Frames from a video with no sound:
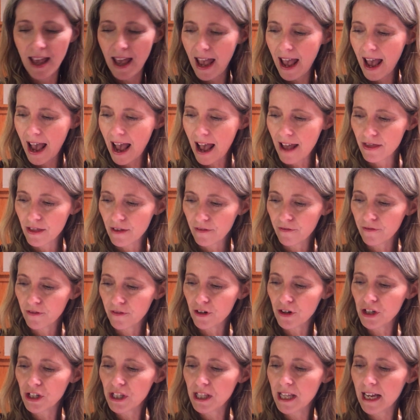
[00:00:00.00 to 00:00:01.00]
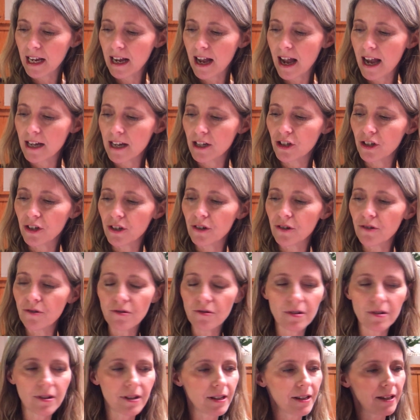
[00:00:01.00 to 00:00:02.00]
And the first thing I do
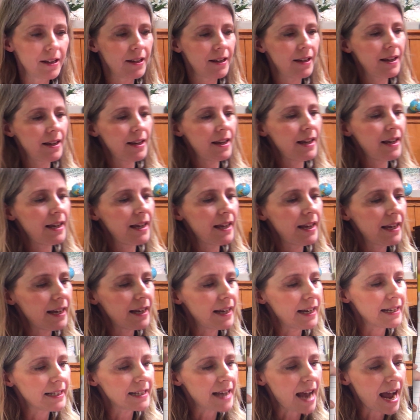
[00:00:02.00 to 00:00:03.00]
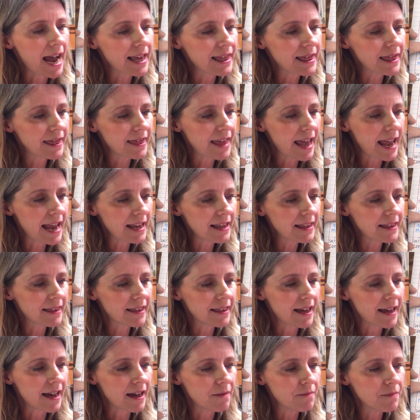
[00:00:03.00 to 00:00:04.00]
is I thank
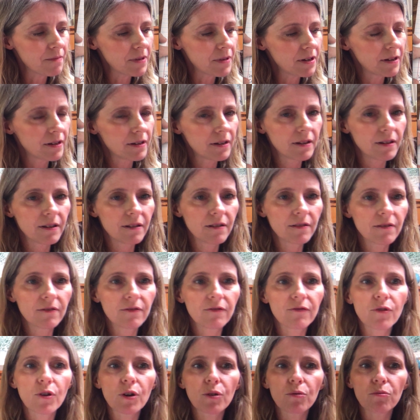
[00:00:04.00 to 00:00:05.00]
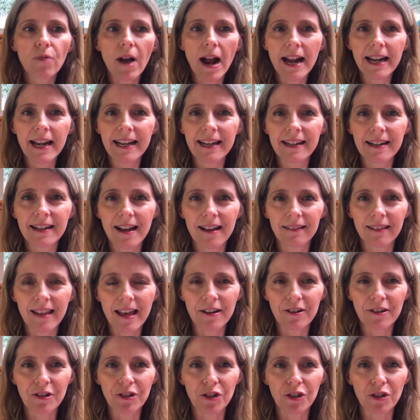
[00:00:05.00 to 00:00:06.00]
them for writing a
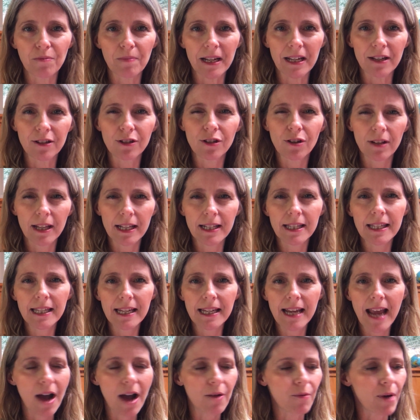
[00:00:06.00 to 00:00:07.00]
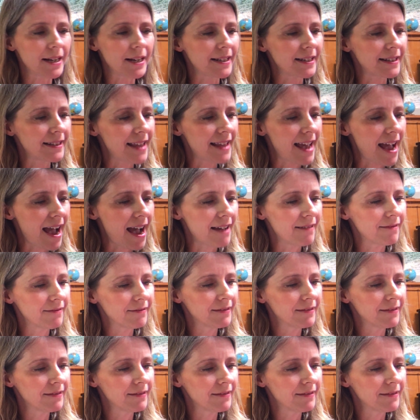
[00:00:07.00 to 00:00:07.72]
letter to me. So let's see how I did that.